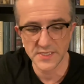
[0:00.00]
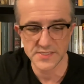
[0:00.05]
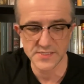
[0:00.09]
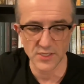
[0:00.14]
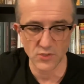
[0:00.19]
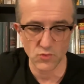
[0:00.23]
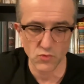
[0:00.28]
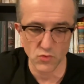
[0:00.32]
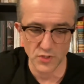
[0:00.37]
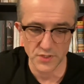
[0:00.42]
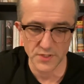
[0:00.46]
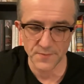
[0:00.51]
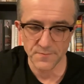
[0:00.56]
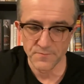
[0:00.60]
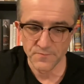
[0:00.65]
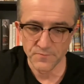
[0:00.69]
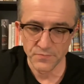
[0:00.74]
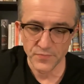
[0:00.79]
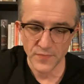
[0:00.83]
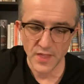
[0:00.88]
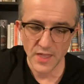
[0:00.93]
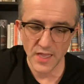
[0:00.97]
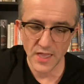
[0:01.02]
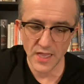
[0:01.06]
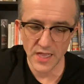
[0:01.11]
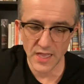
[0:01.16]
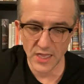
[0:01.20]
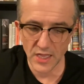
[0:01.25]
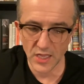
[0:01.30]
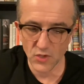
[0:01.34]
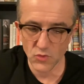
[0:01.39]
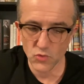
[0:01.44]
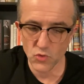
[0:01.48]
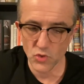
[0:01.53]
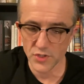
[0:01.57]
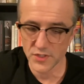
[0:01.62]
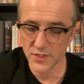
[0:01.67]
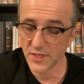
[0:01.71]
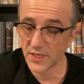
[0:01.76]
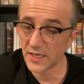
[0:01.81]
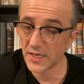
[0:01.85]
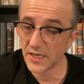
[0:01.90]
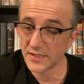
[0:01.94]
and court
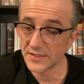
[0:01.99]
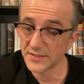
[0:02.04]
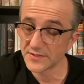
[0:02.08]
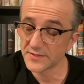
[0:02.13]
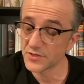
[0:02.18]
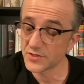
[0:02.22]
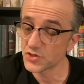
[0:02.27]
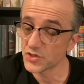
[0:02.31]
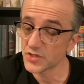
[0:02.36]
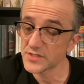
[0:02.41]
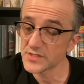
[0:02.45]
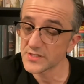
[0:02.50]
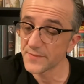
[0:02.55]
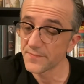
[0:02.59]
decisions.